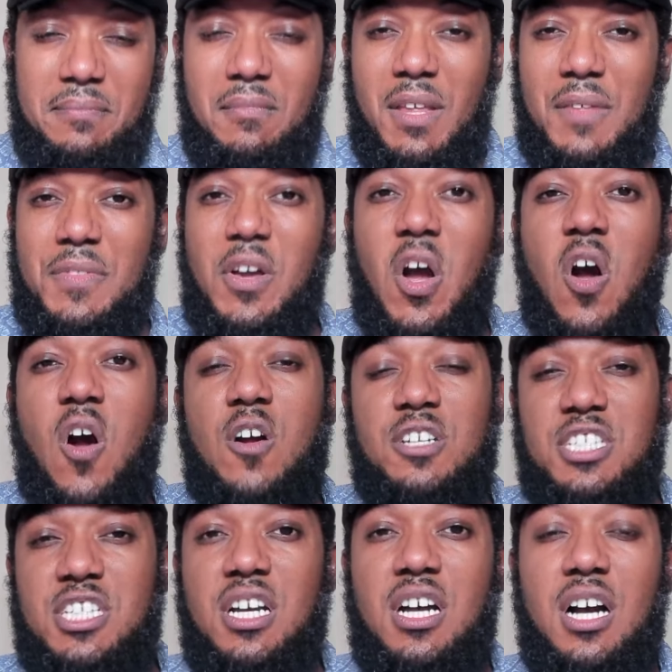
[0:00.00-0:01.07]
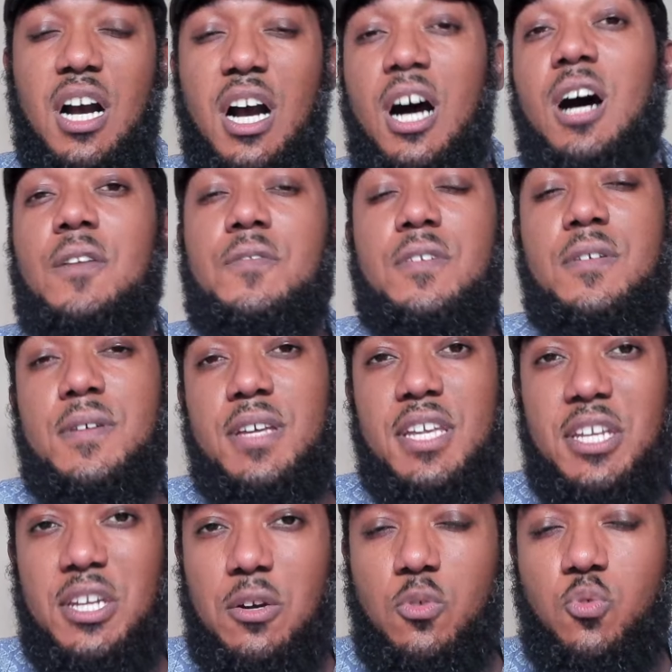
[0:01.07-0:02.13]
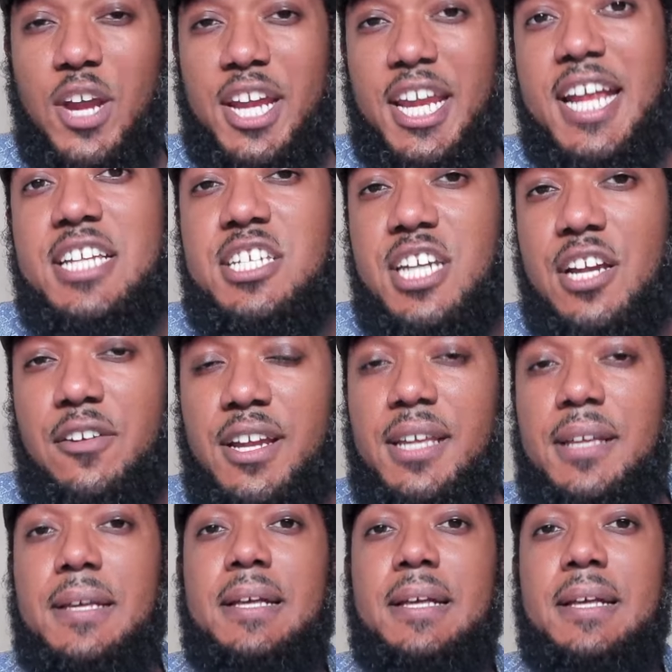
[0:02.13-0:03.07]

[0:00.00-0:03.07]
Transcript: the heart of great engineering.